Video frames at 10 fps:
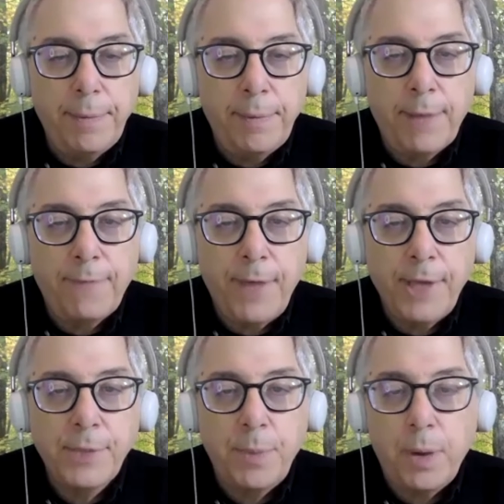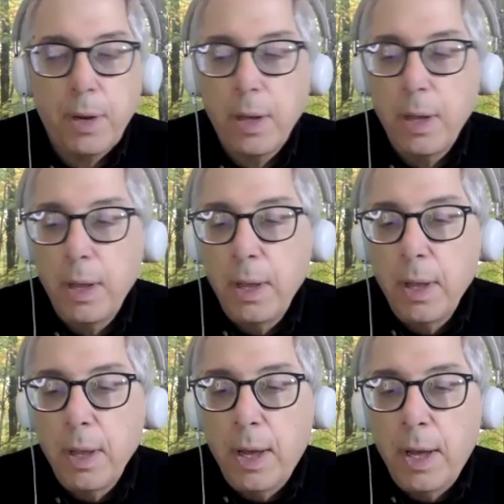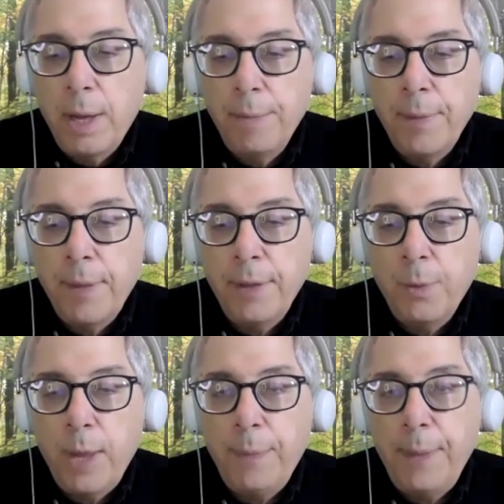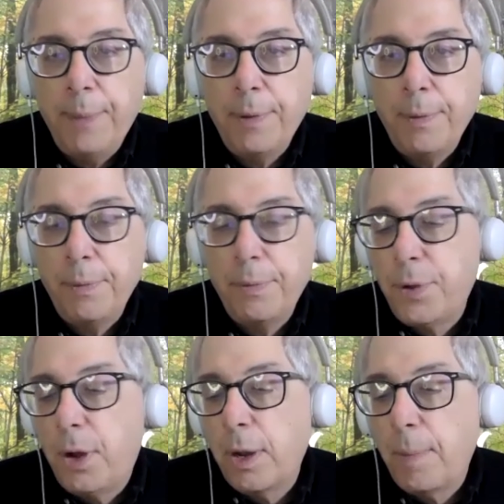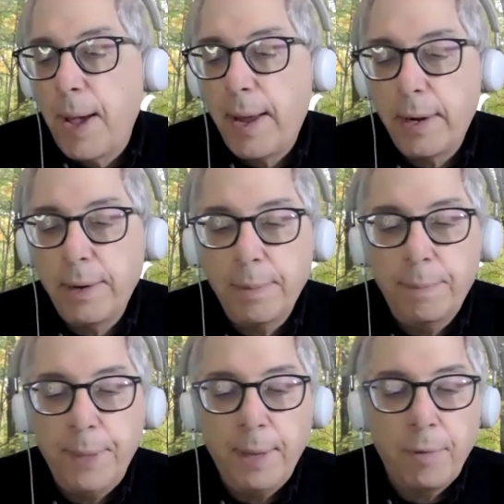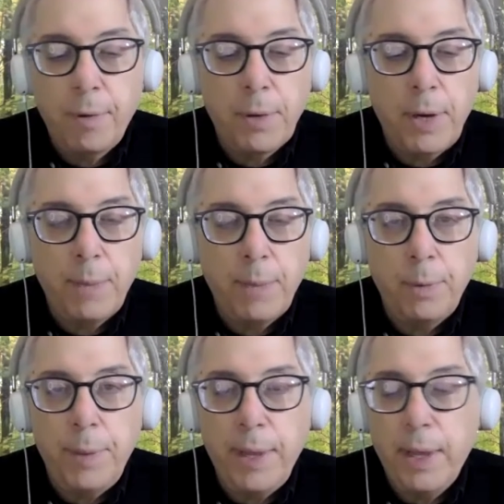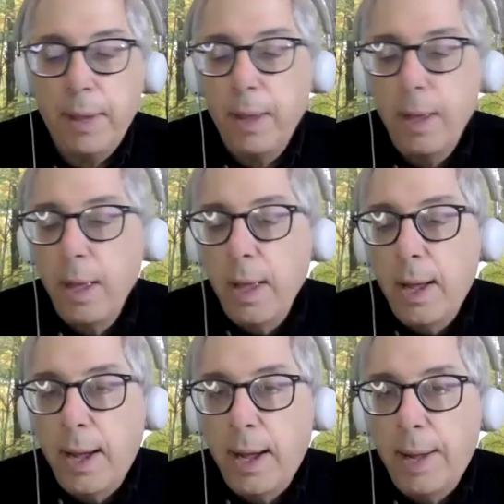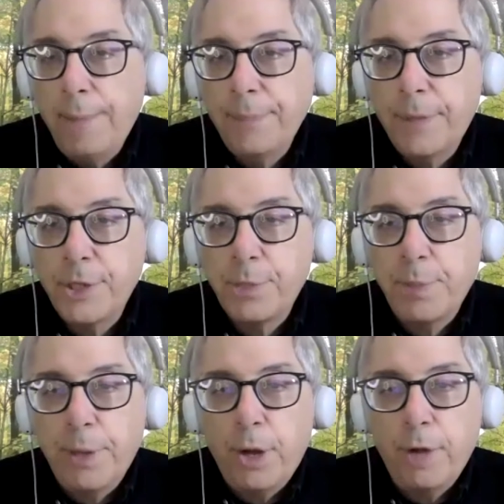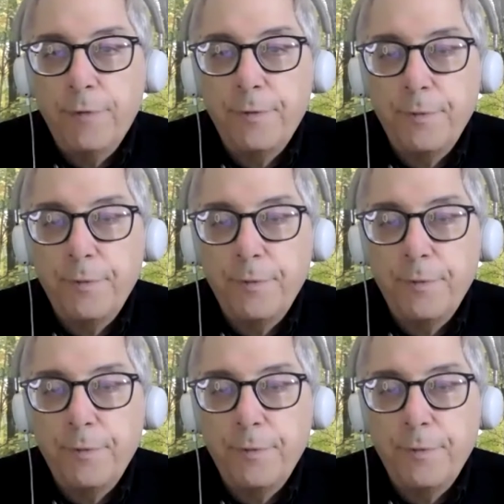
like Facebook um, and the way people talk about it being broken up would be um, to split off